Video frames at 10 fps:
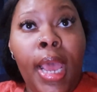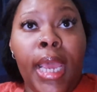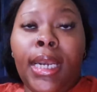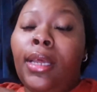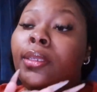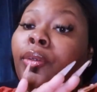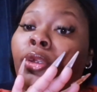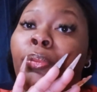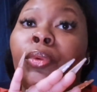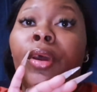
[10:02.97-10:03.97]
and I'll literally
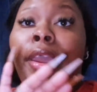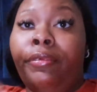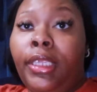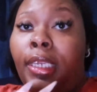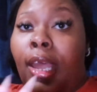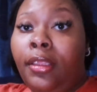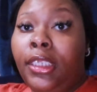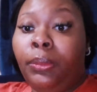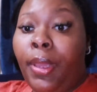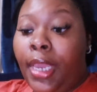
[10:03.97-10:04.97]
pull everything out
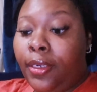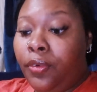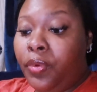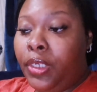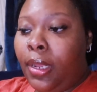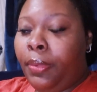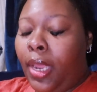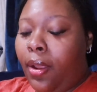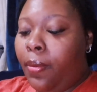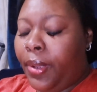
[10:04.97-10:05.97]
this bag and do it, and I'll be
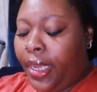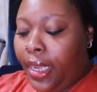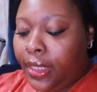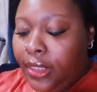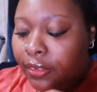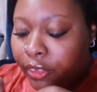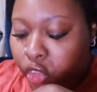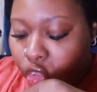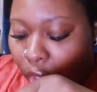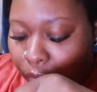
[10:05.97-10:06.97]
like, oh my god, I didn't even
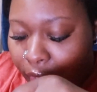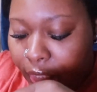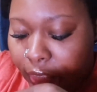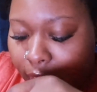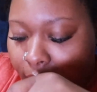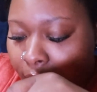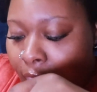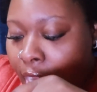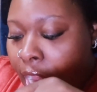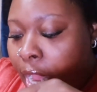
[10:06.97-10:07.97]
show this.
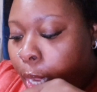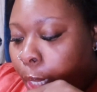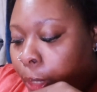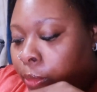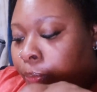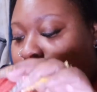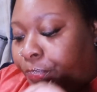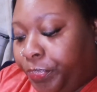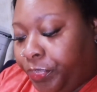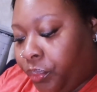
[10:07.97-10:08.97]
Um
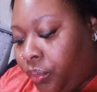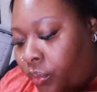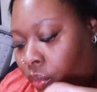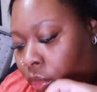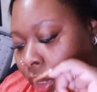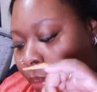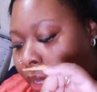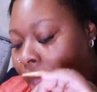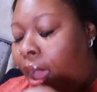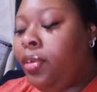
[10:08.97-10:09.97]

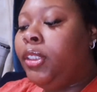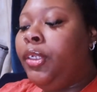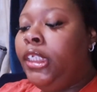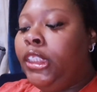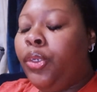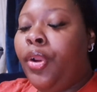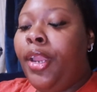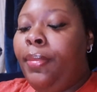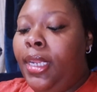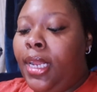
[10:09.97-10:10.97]
But I was on
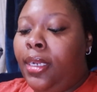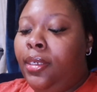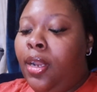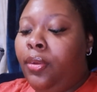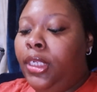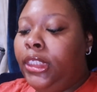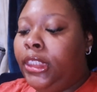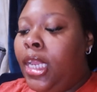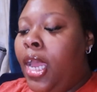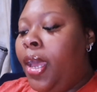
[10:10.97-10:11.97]
Instagram and I noticed
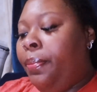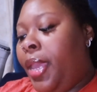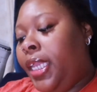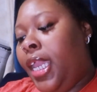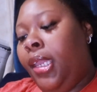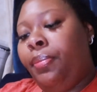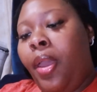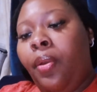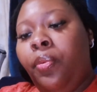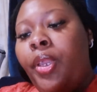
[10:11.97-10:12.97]
MAC came
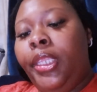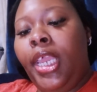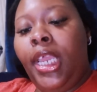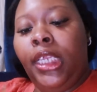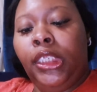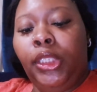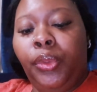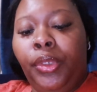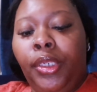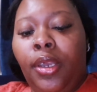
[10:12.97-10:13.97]
out with a
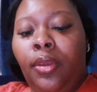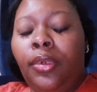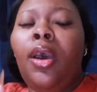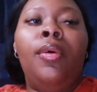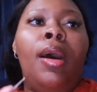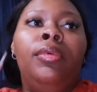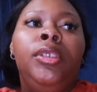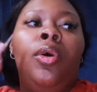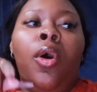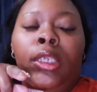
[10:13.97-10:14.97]
studio. No, I was
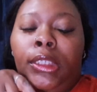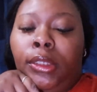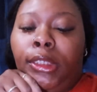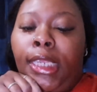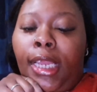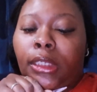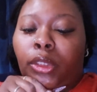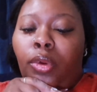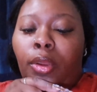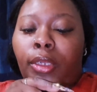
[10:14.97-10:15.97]
on Ulta site
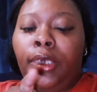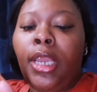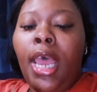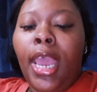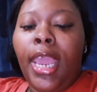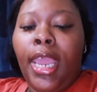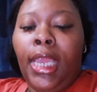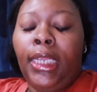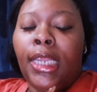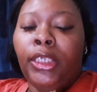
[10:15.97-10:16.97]
scrolling,
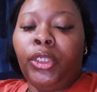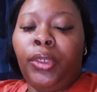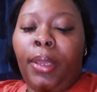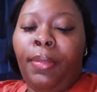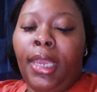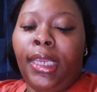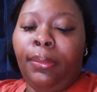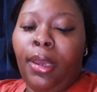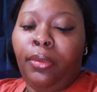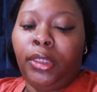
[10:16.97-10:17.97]
and they showed that MAC came
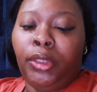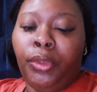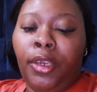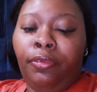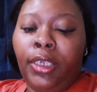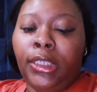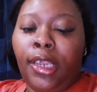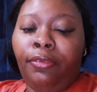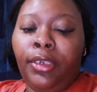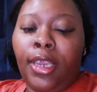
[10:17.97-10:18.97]
out with a studio fix
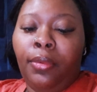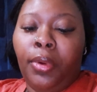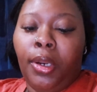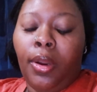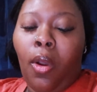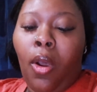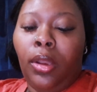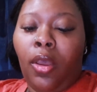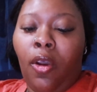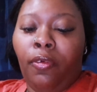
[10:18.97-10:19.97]
everyday wear
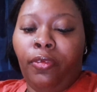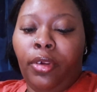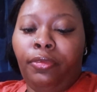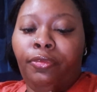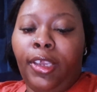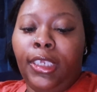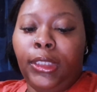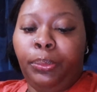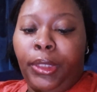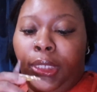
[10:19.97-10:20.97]
all over face
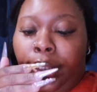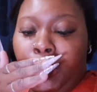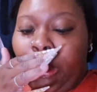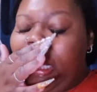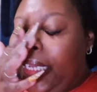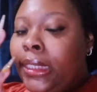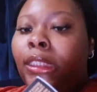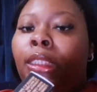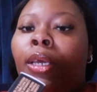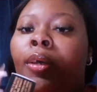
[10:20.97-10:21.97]
pen.
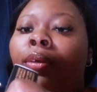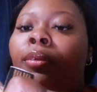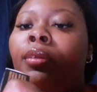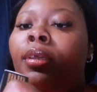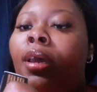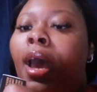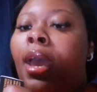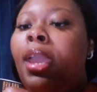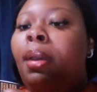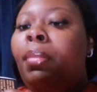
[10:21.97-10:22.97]
So I
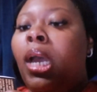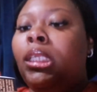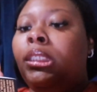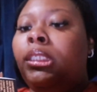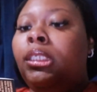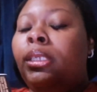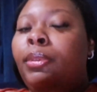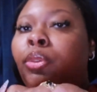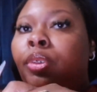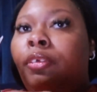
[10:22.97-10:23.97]
got mine in N
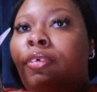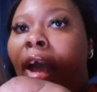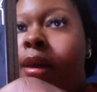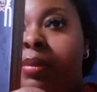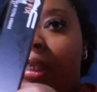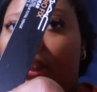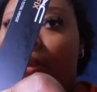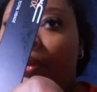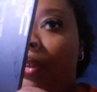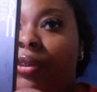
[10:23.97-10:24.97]
W twenty-five because I
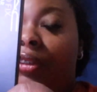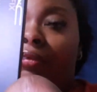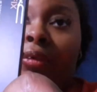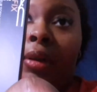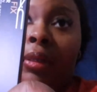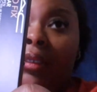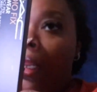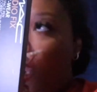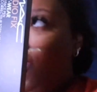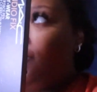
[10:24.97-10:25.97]
want to use it for under
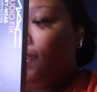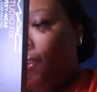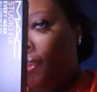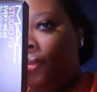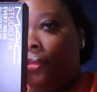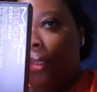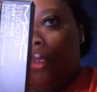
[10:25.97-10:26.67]
the eye to,